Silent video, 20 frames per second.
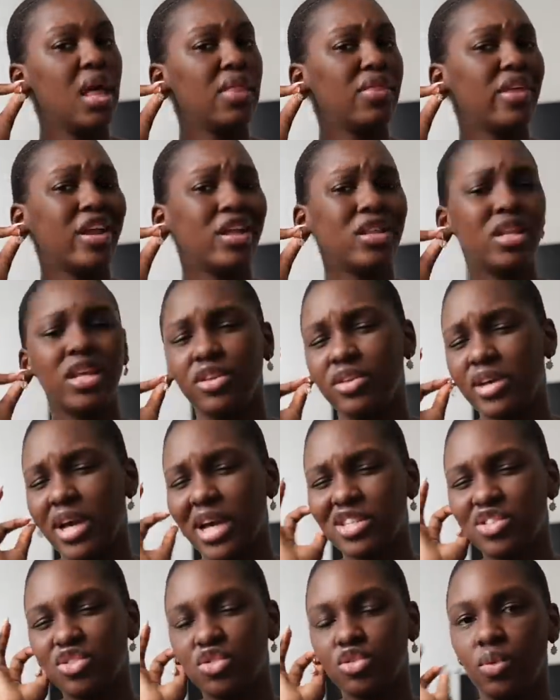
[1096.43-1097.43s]
And then I'll let you
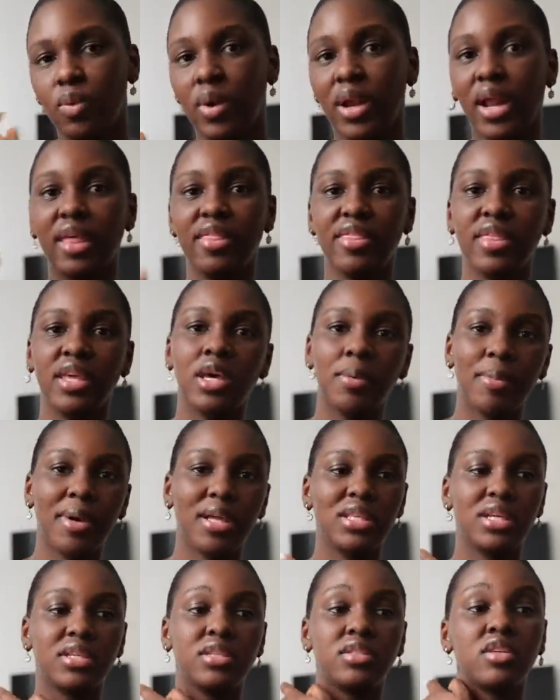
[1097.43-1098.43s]
guys know what I think
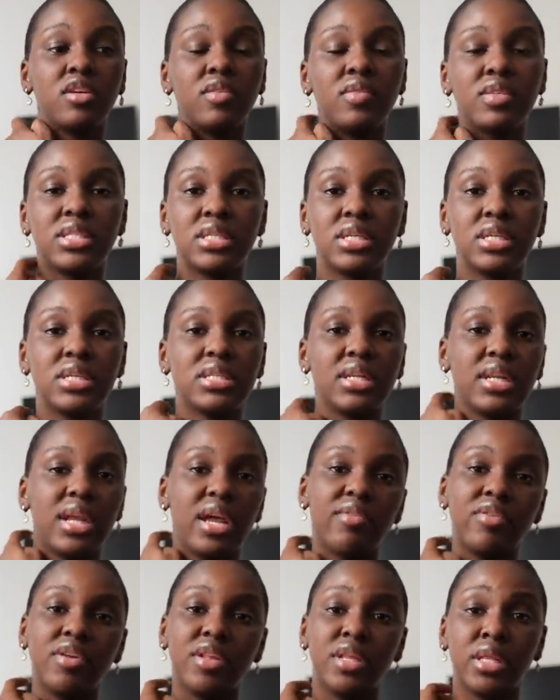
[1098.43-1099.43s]
about their services and
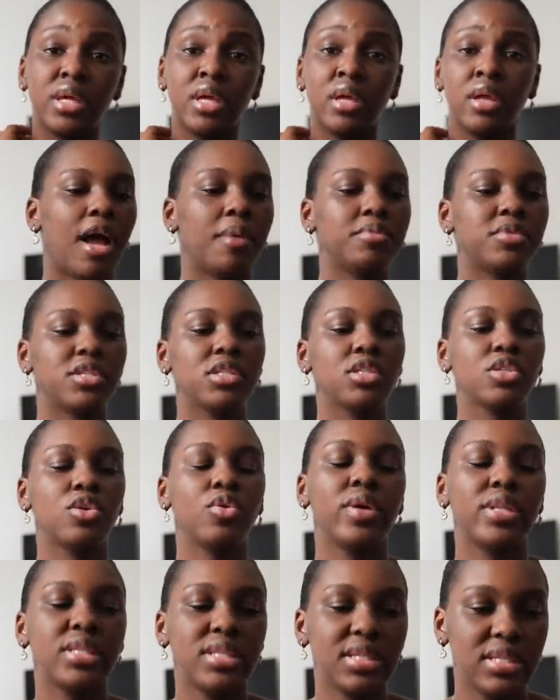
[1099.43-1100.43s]
everything. I'm just
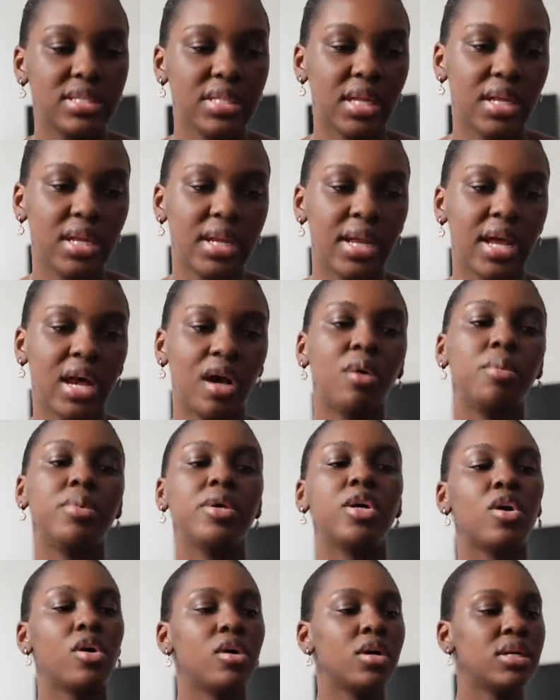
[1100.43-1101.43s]
going to study now
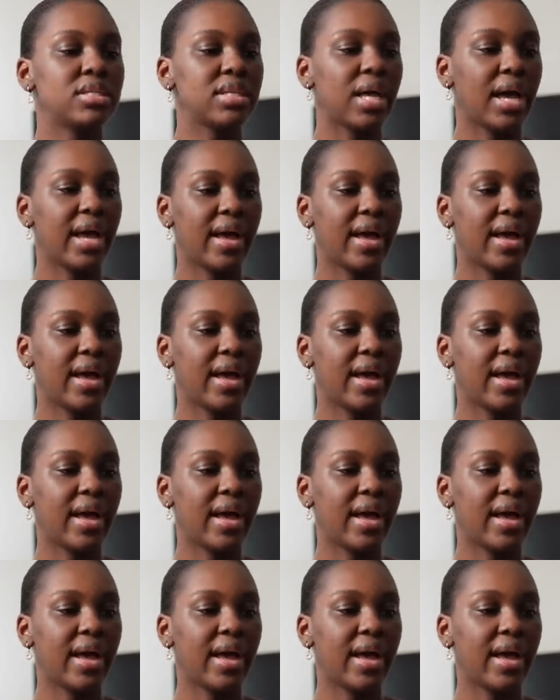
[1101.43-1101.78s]
because I